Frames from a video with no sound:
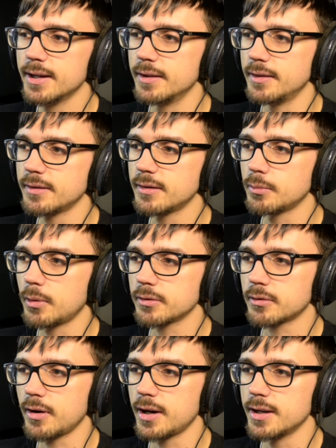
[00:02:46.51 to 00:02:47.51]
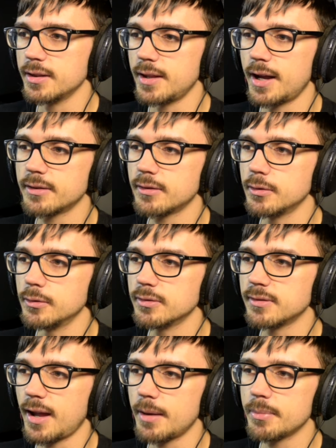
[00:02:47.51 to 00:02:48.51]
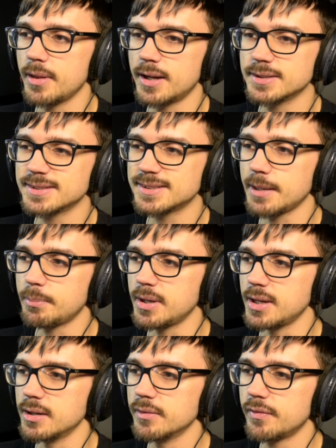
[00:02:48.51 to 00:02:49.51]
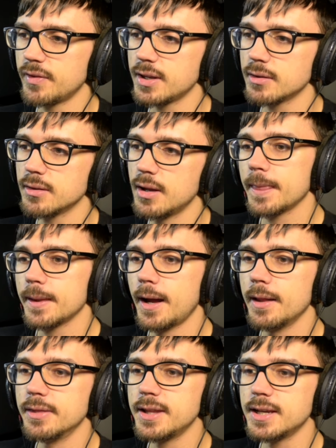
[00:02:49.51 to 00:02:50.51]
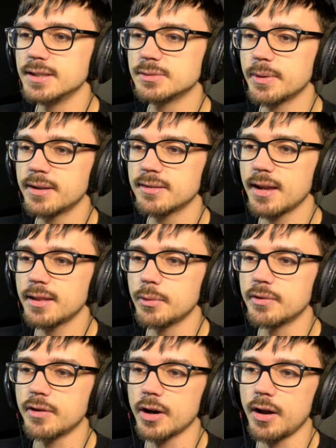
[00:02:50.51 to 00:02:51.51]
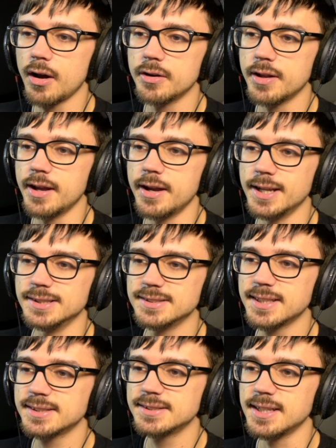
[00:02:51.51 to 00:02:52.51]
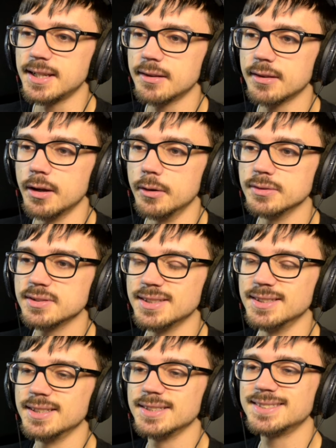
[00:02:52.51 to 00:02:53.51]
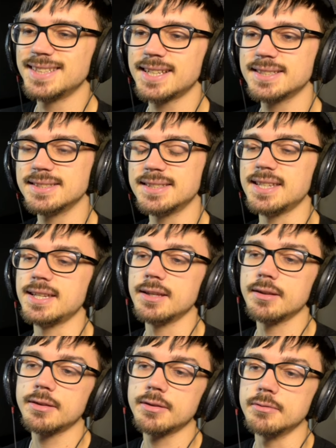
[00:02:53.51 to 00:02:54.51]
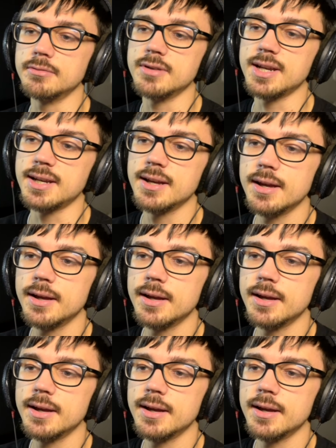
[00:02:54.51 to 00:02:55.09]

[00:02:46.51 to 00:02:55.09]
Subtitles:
And this is what's creating that two-step, that skippy feel. And the swing setting that we've got it on here is 16th notes and 63.